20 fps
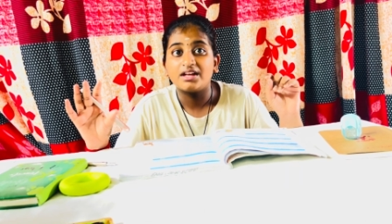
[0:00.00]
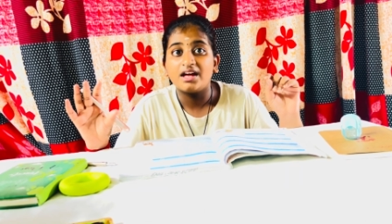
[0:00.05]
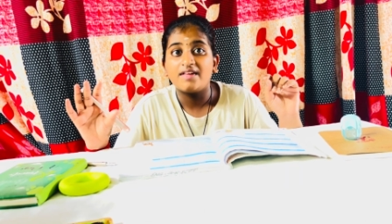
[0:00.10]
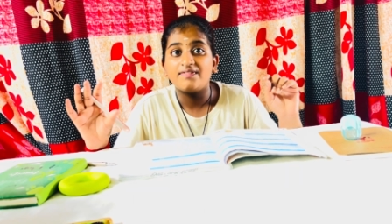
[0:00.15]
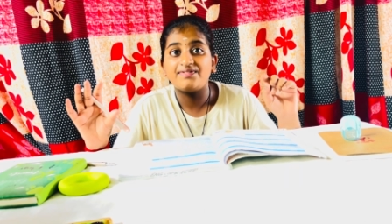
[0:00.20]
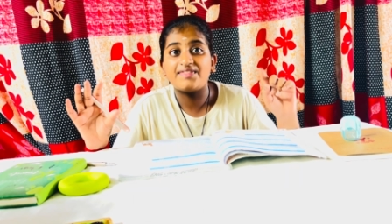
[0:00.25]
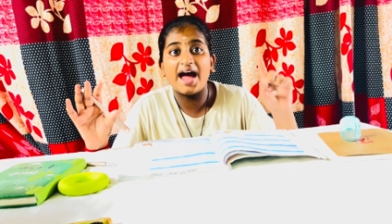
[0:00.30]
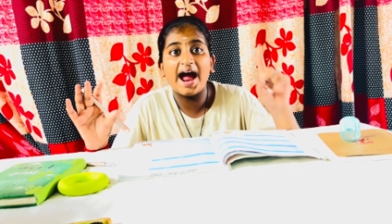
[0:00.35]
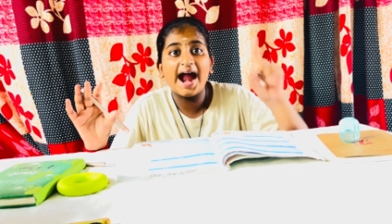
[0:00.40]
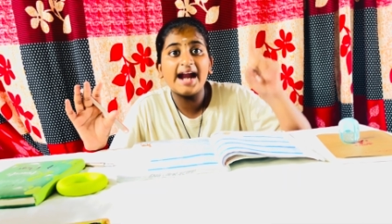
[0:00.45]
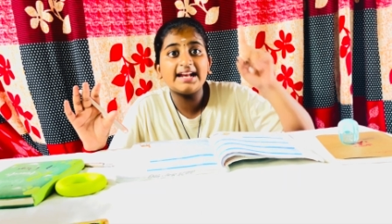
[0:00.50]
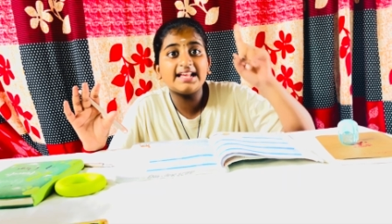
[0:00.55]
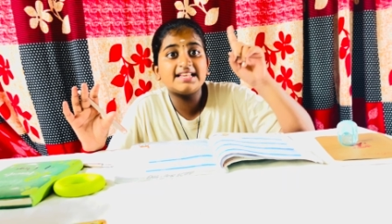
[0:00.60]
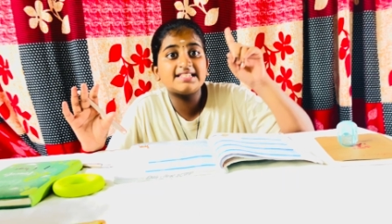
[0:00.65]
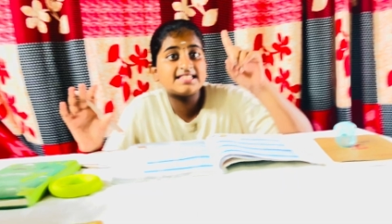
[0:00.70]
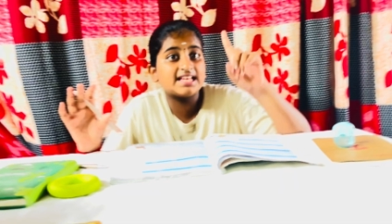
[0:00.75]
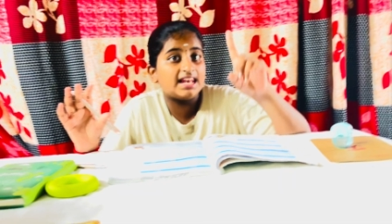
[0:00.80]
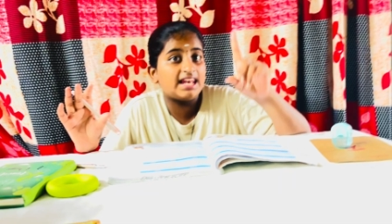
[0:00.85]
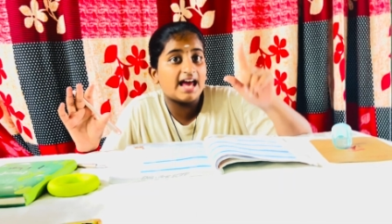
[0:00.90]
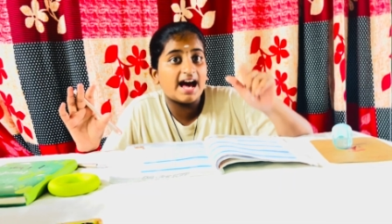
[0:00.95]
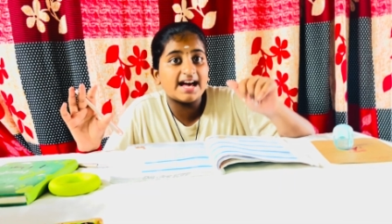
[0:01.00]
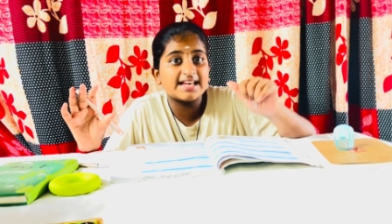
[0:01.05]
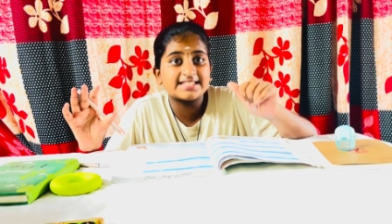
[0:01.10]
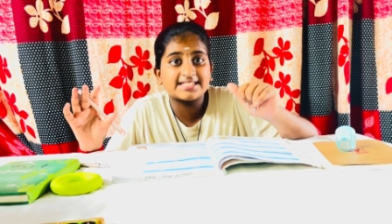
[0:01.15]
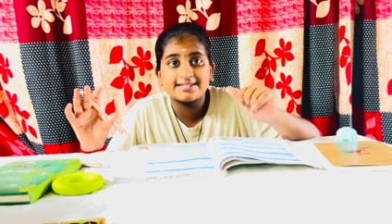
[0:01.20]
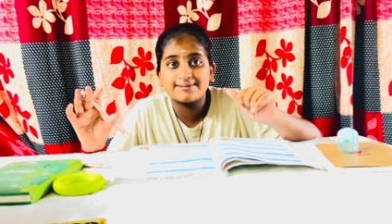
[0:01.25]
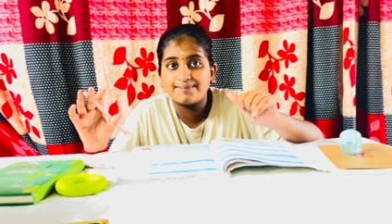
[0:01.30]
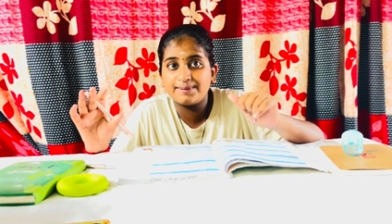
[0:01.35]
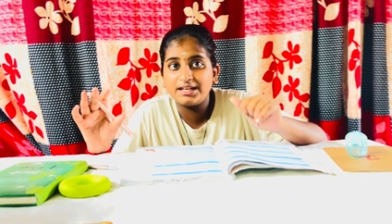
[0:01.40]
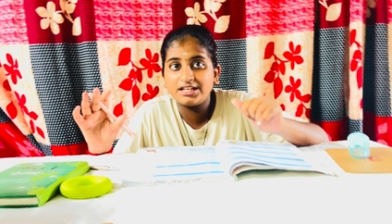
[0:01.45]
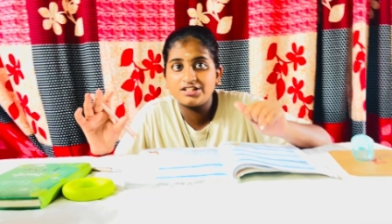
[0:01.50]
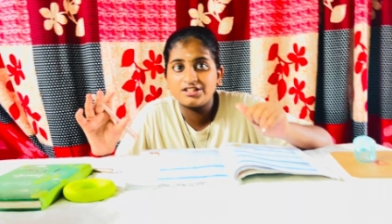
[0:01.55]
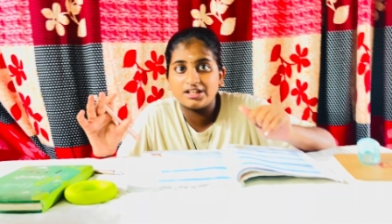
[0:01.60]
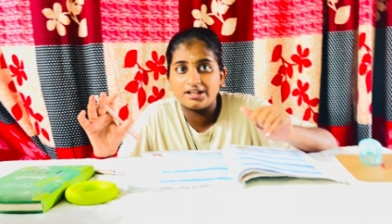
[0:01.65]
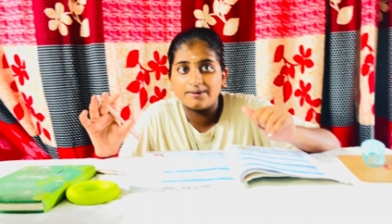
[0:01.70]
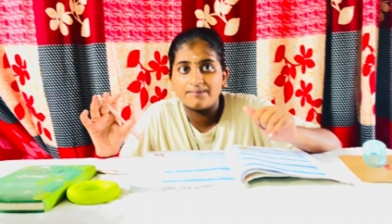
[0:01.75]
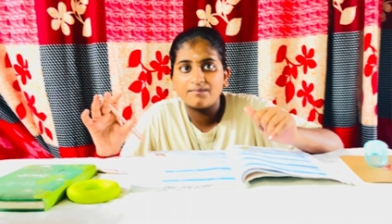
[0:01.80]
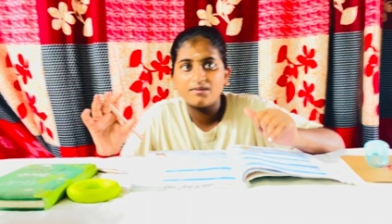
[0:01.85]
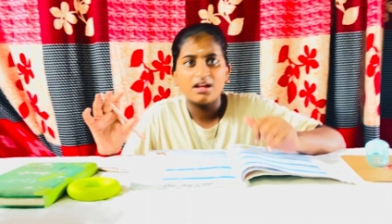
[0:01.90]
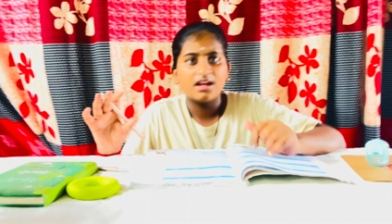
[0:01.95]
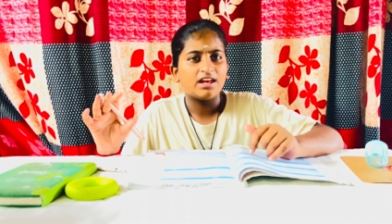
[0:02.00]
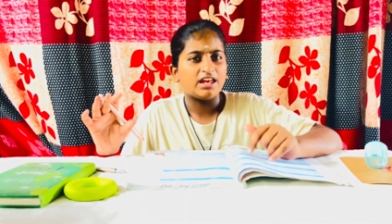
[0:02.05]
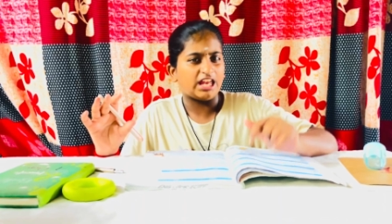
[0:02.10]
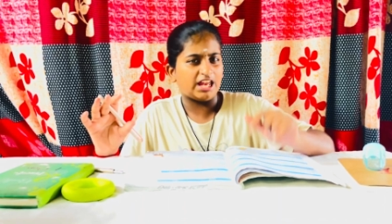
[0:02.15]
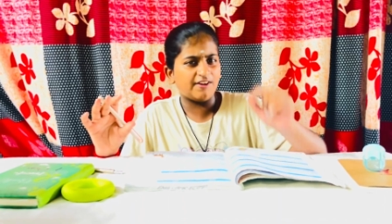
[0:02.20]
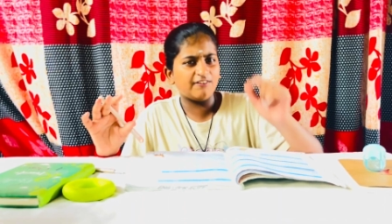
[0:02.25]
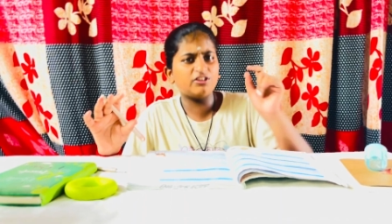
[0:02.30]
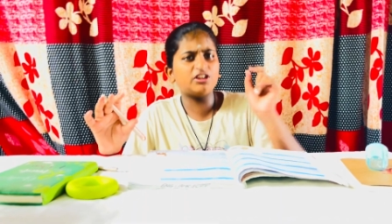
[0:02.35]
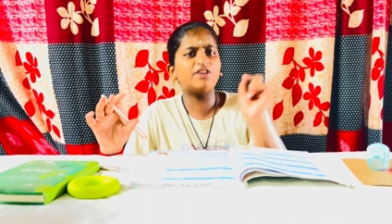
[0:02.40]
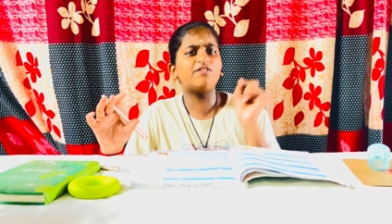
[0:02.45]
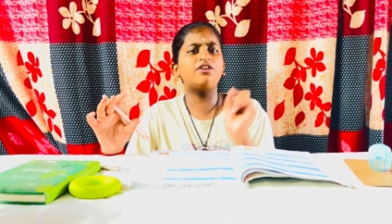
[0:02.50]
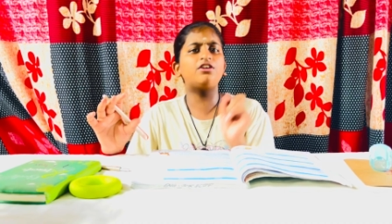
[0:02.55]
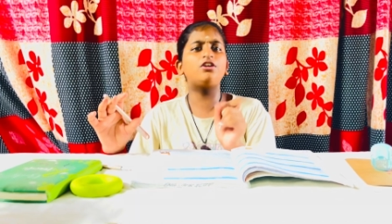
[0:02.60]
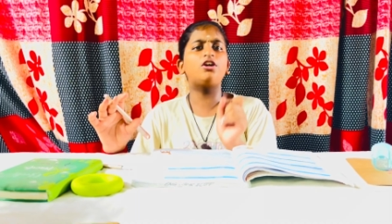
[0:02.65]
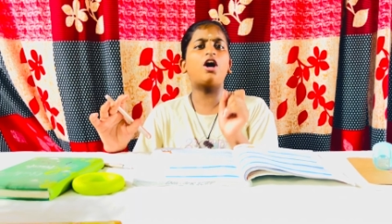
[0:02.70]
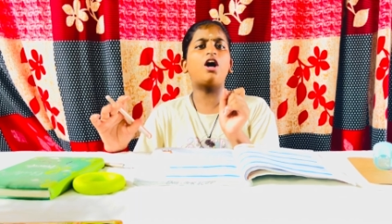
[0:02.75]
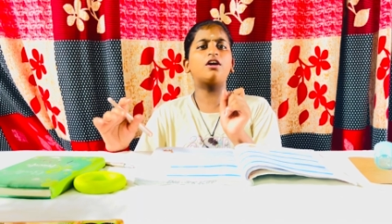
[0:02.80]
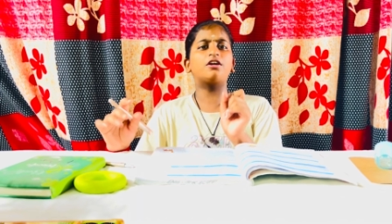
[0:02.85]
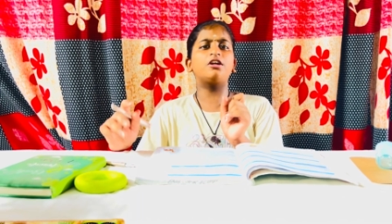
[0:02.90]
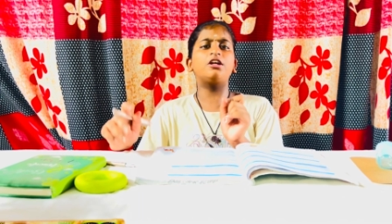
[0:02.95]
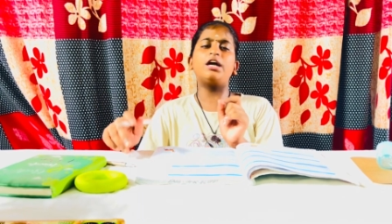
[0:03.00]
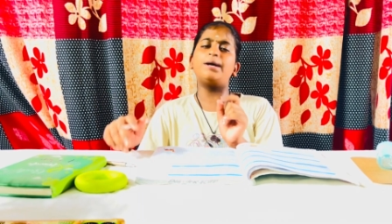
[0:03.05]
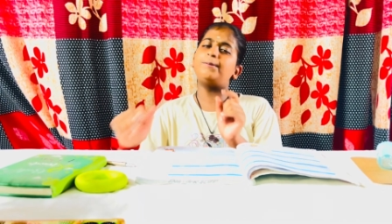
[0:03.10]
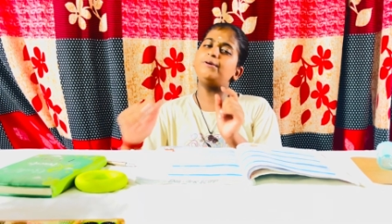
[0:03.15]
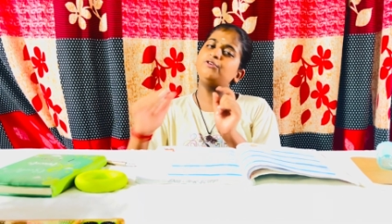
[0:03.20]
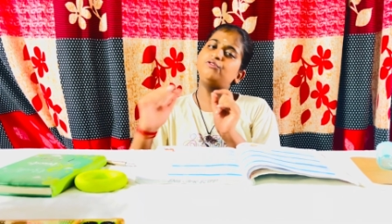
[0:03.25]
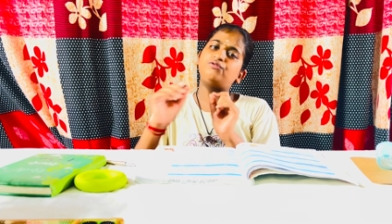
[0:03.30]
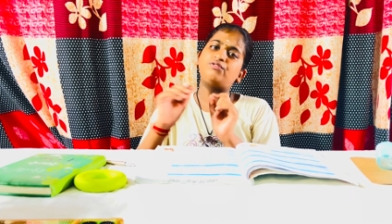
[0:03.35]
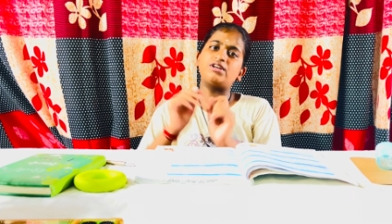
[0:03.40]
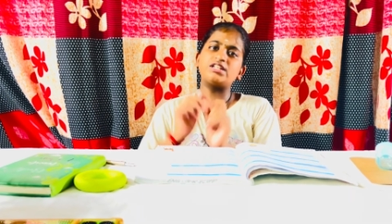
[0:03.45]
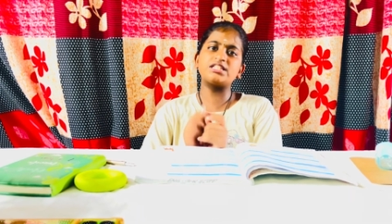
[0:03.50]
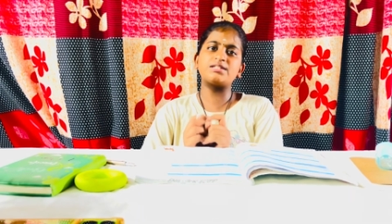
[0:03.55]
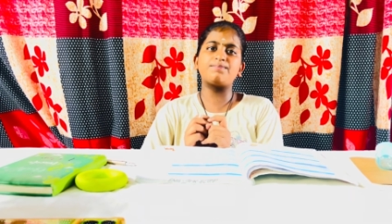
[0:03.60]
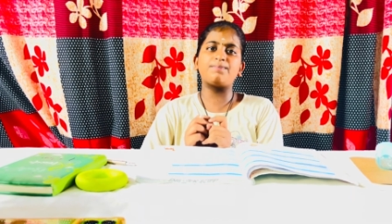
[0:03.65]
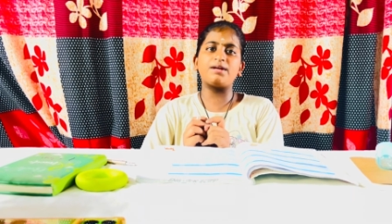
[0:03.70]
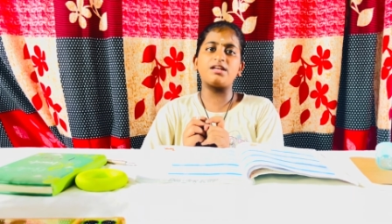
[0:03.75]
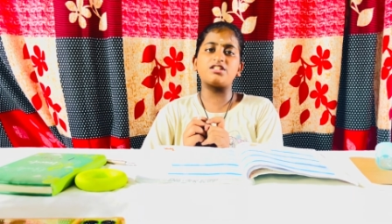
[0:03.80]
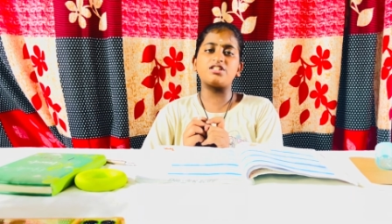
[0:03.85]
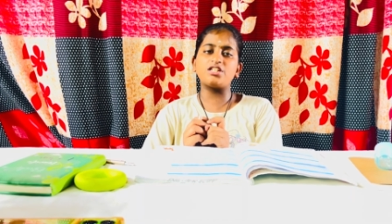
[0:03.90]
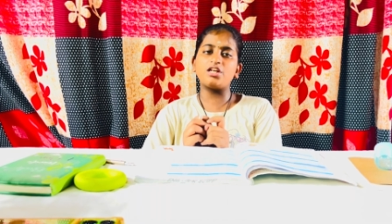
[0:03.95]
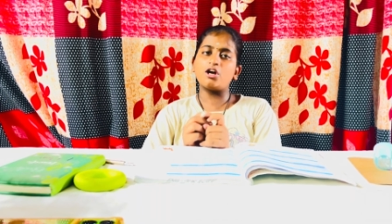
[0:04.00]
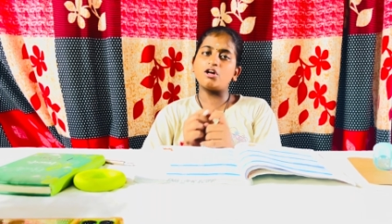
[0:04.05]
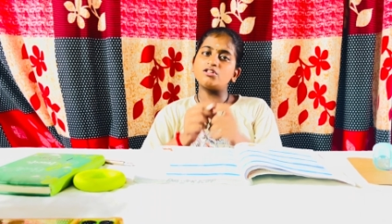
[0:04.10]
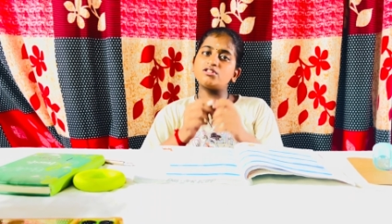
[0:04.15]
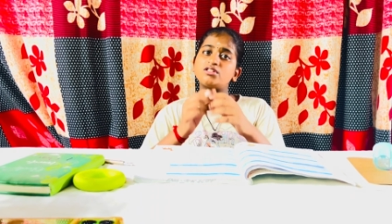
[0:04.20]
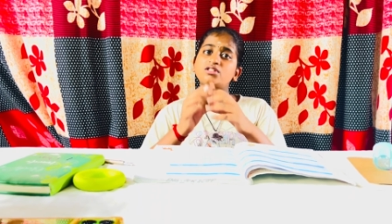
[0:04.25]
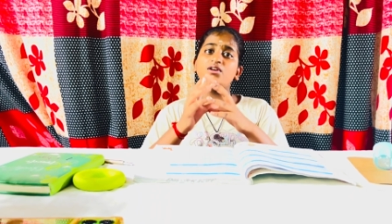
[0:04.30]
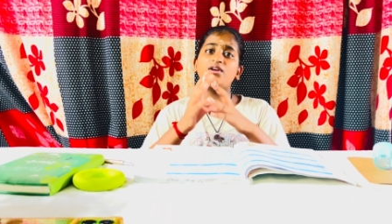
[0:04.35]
That is the last species. Even if we're talking about one species also,